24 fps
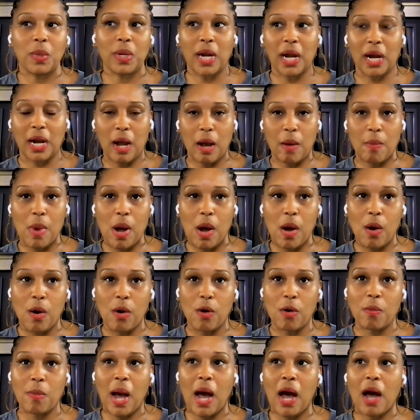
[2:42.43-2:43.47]
When I come
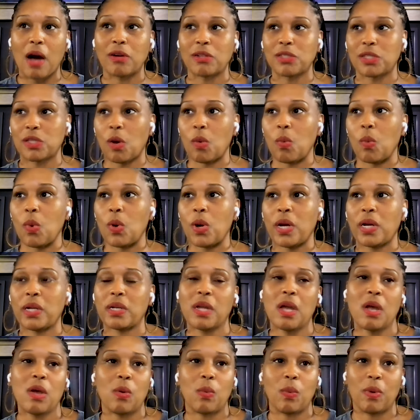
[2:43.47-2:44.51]
home, I also
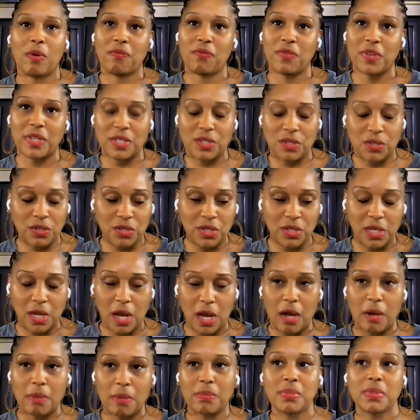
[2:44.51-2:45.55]
want when visitors
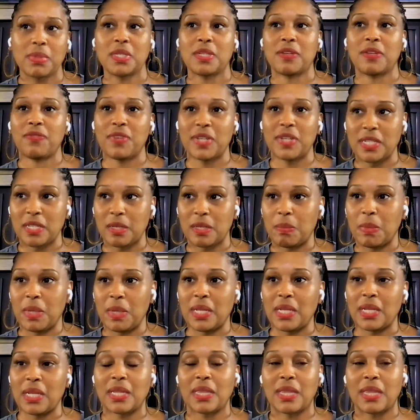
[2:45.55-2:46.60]
come to visit
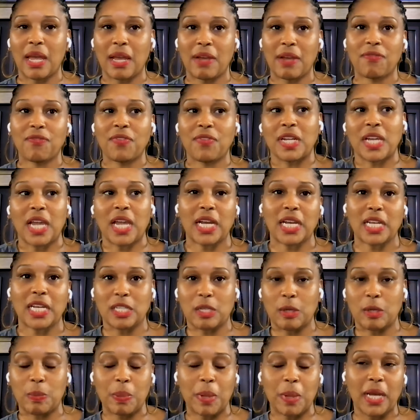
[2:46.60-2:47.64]
me that they feel like
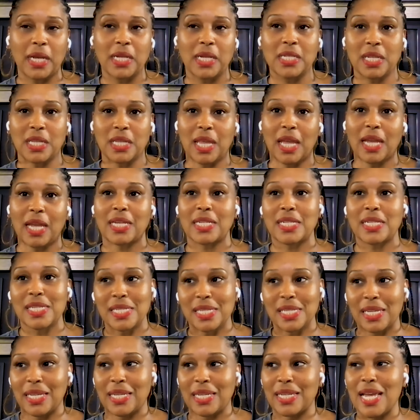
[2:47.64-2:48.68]
it's a place that they can
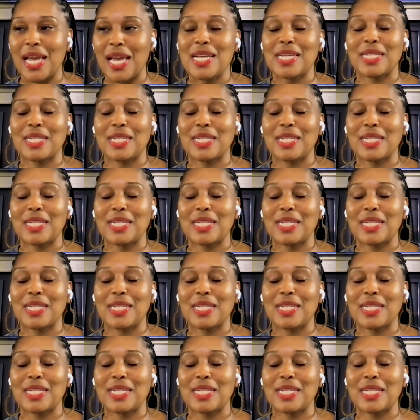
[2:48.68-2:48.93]
sit.